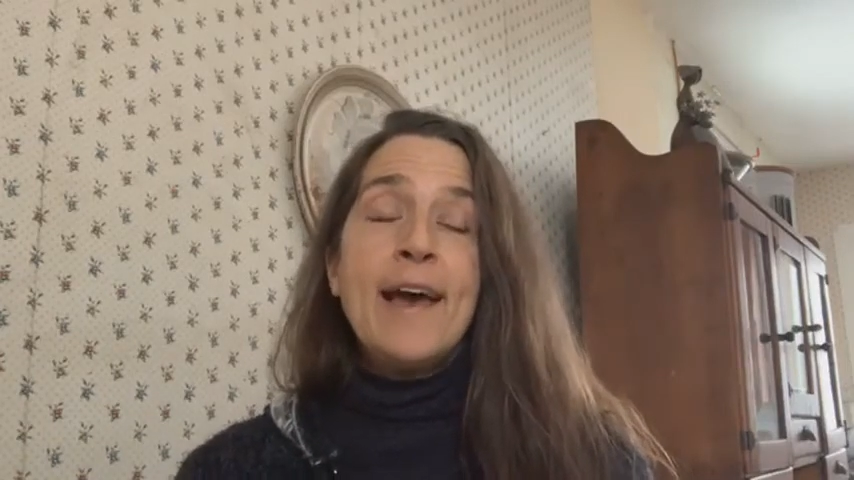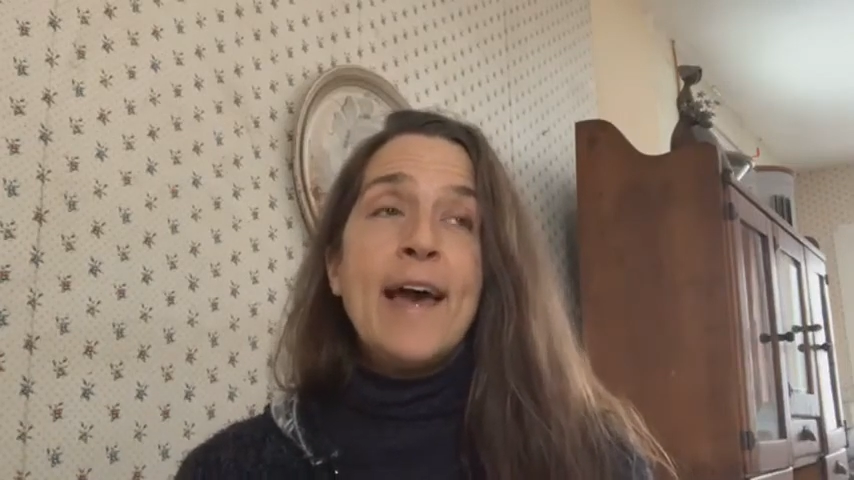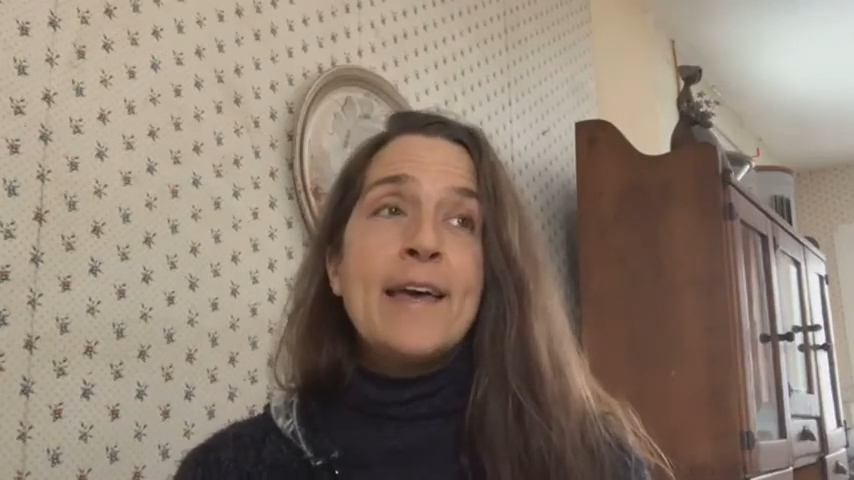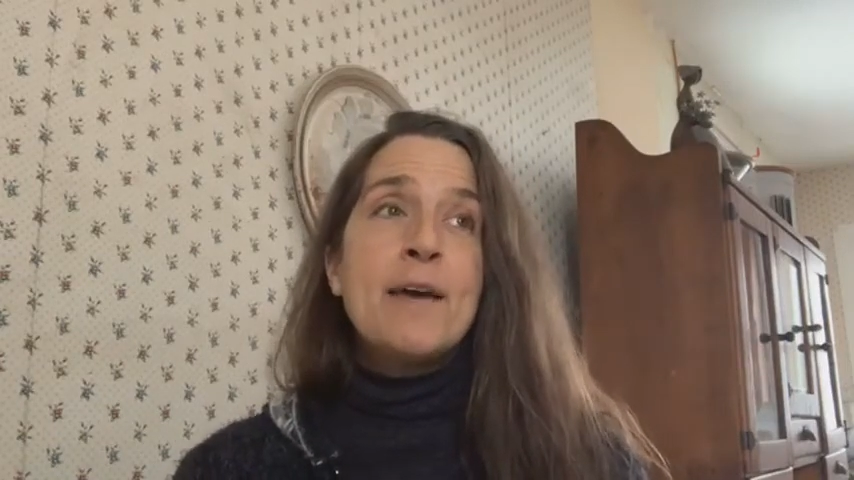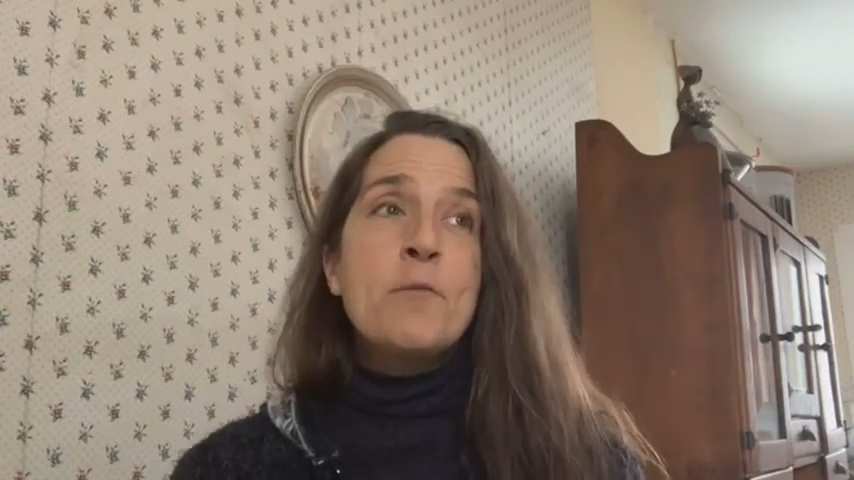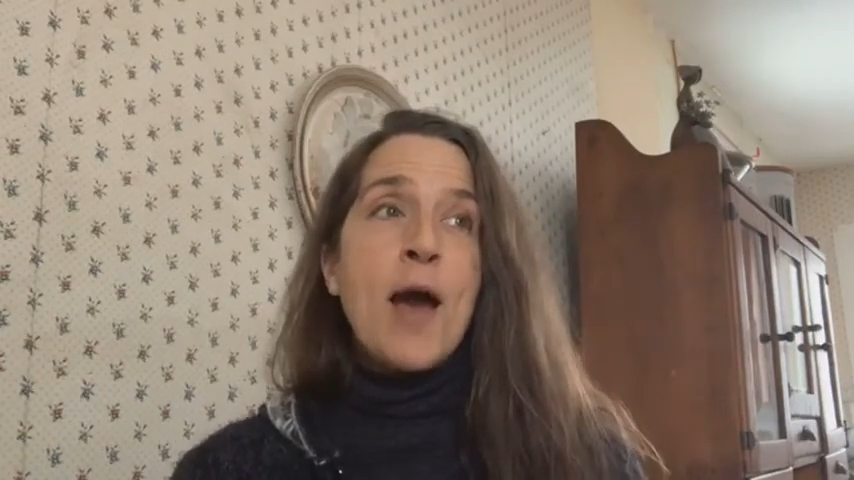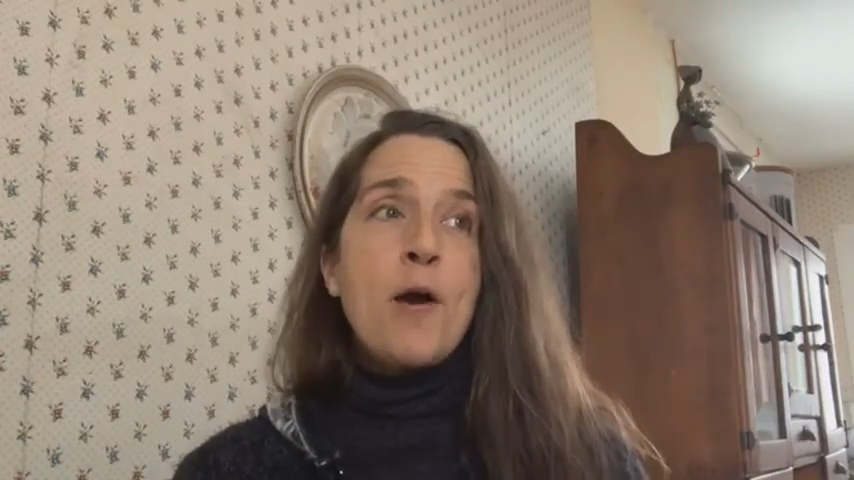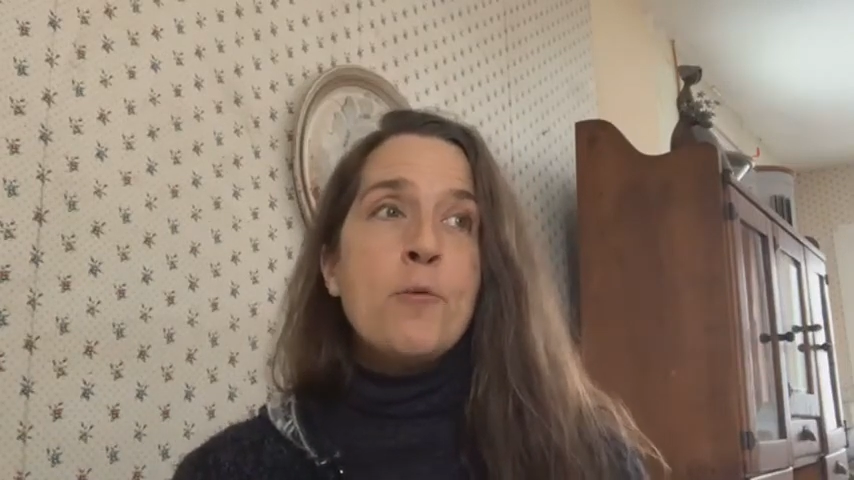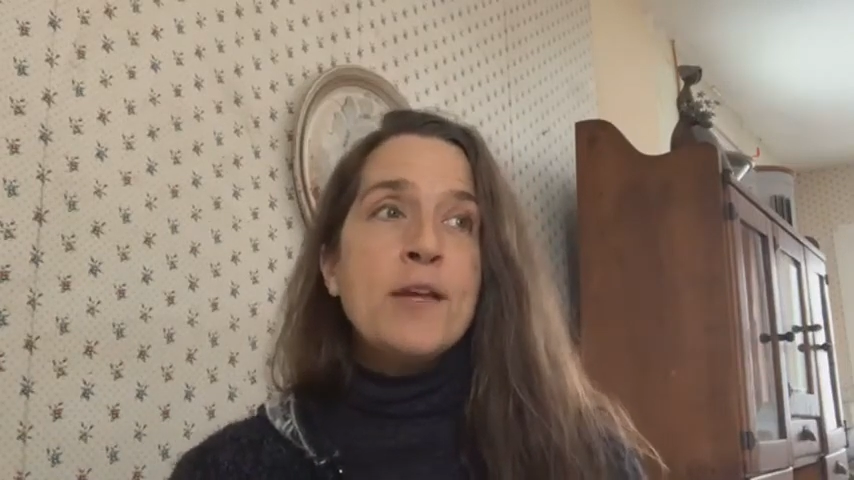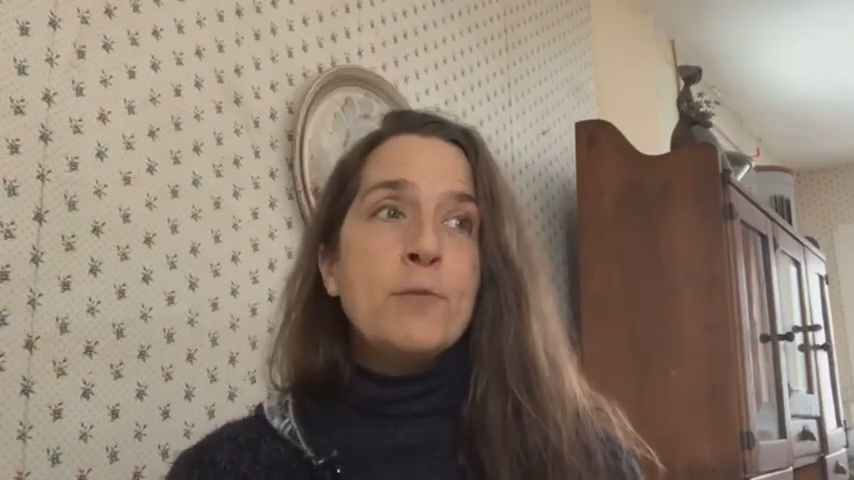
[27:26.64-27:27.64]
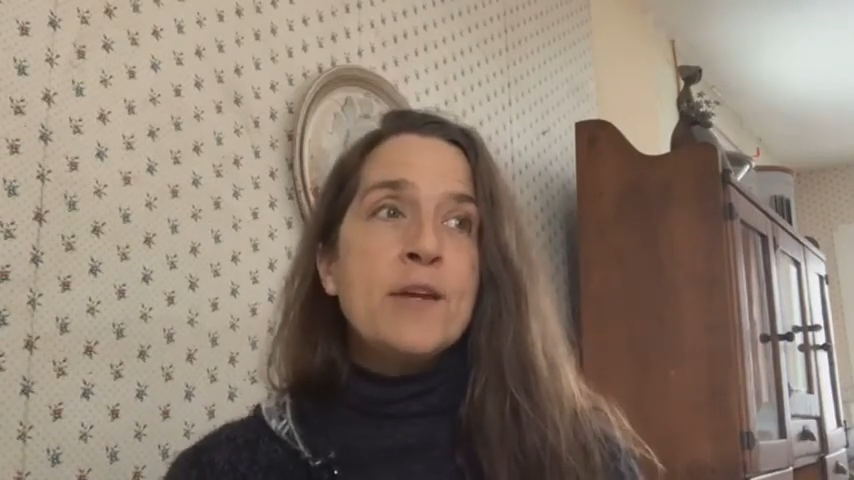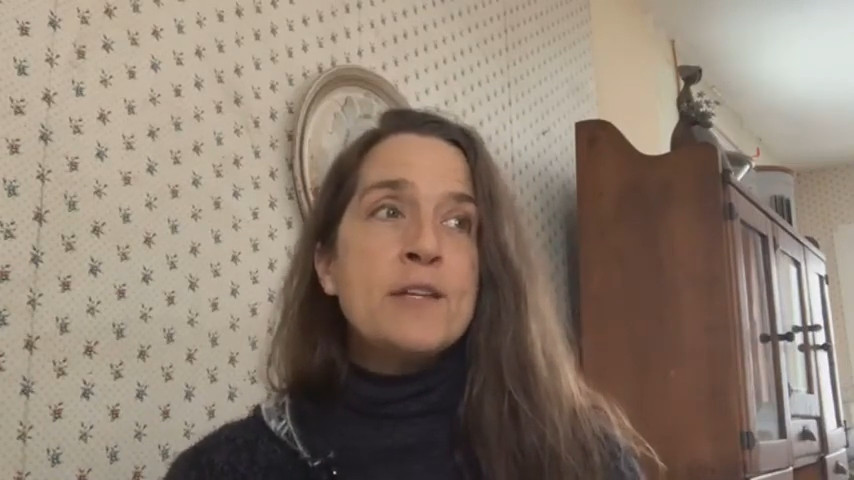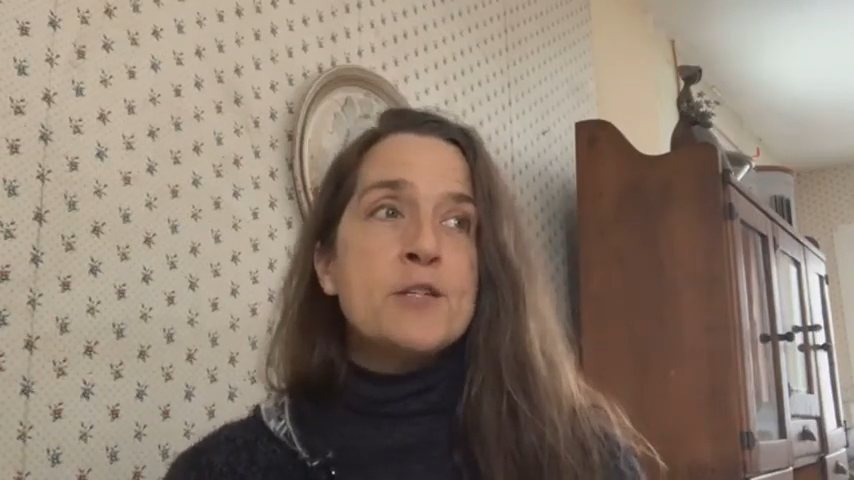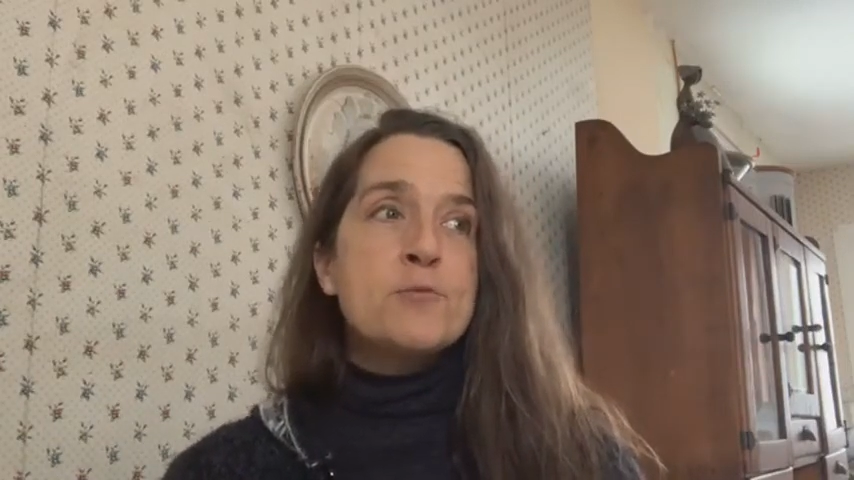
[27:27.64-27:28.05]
and how we, we just